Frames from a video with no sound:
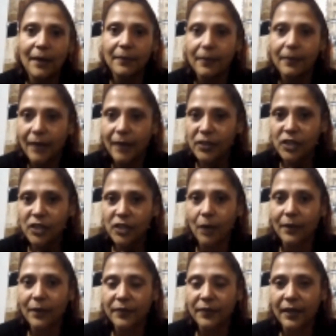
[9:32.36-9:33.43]
A show
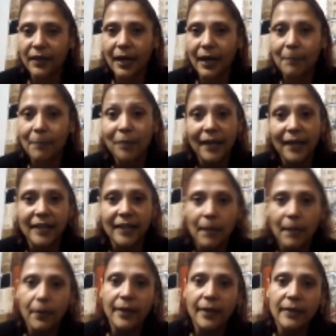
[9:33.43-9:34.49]
at the Black
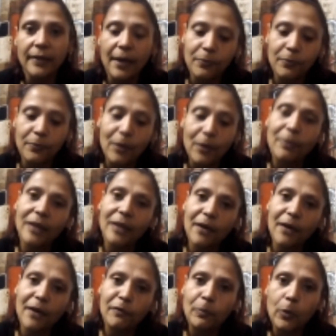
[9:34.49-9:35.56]
Cabaret at
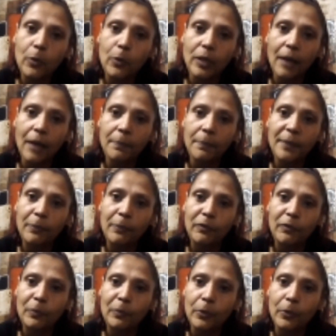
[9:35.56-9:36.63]
Rumballara Football Club, Netball
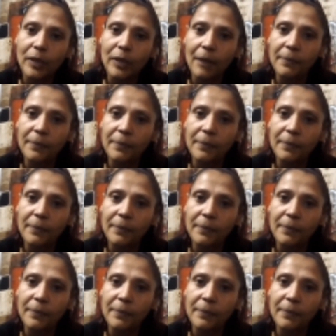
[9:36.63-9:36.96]
Football Club.